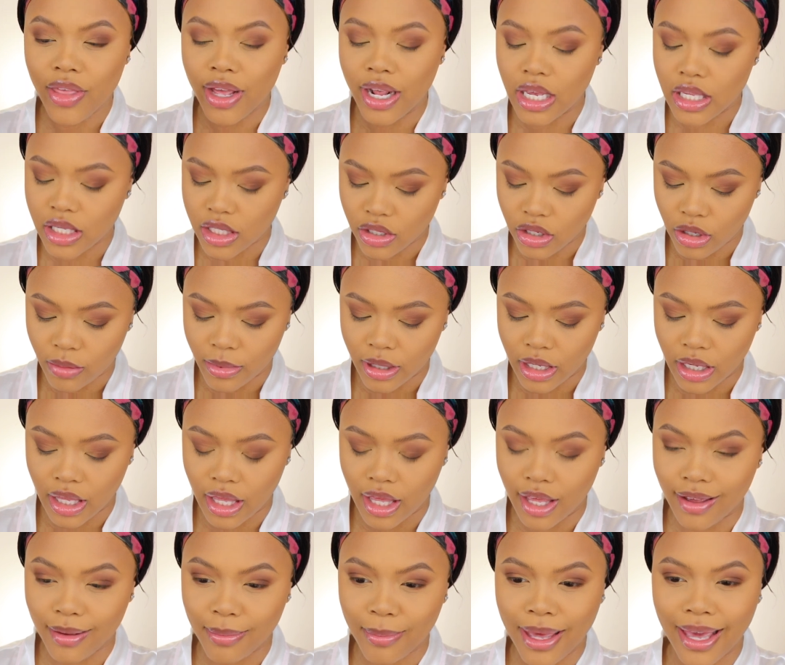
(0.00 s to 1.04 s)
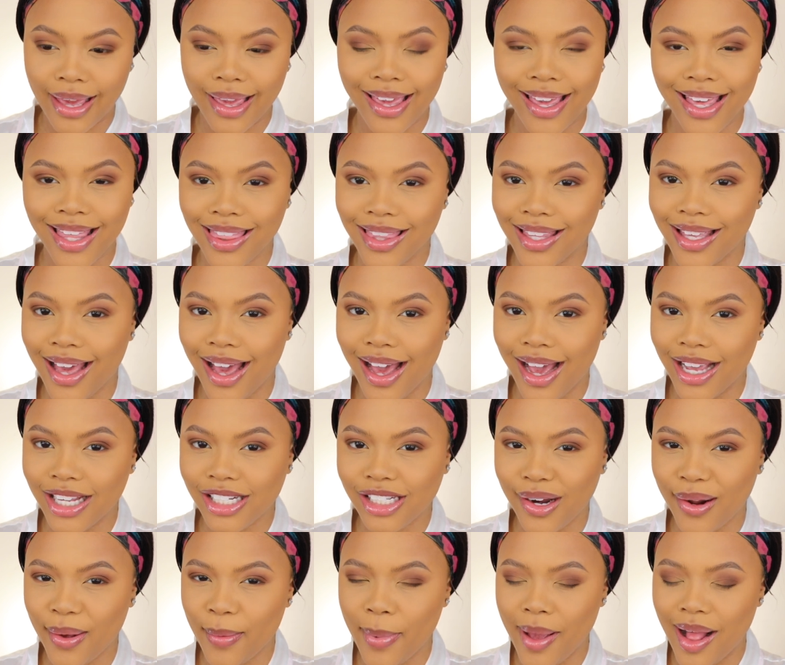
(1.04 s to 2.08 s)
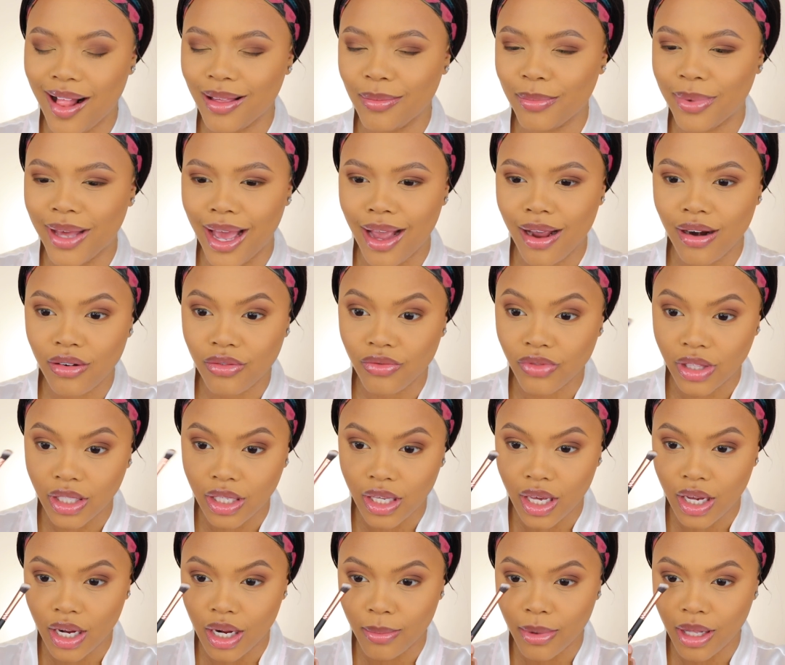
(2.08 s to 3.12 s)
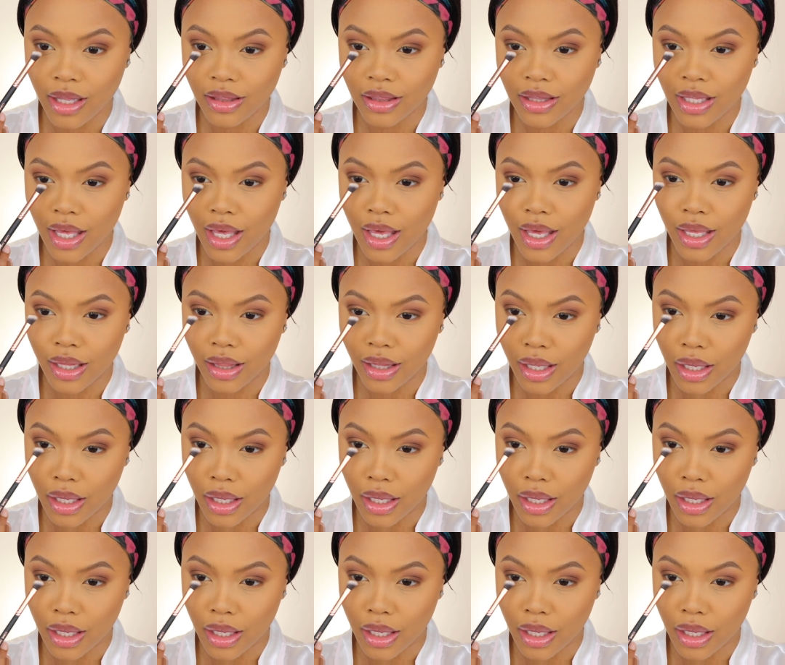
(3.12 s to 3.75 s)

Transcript: There is a little bit of kickback in the eyeshadow palette, but I don't really care about that.